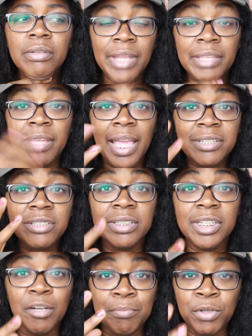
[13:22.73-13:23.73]
that's
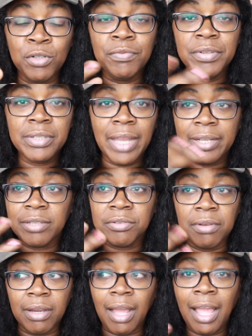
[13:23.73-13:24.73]
actually a movie, like
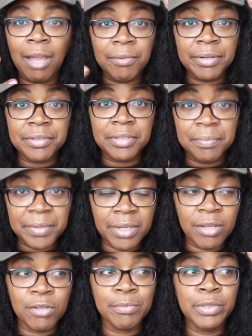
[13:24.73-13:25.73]
an hour and something
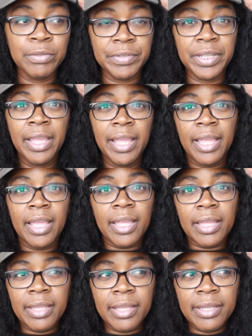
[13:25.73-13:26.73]
long movie,
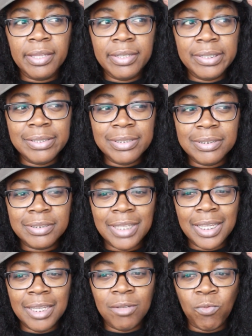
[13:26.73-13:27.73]
is
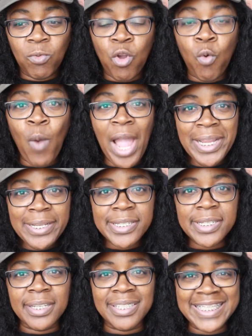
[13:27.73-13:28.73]
White
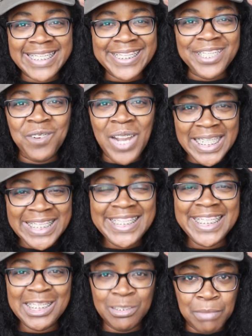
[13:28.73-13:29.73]
Chicks. White
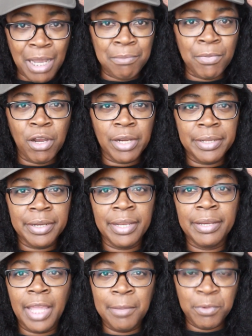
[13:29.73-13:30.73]
Chicks by Marlon
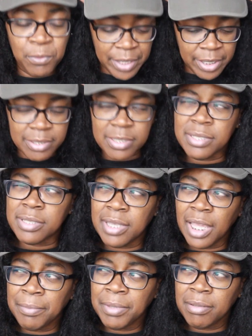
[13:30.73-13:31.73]
and Damon Wayans. Is it
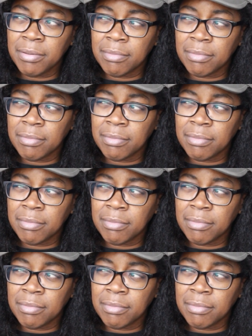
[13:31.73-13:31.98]
Damon?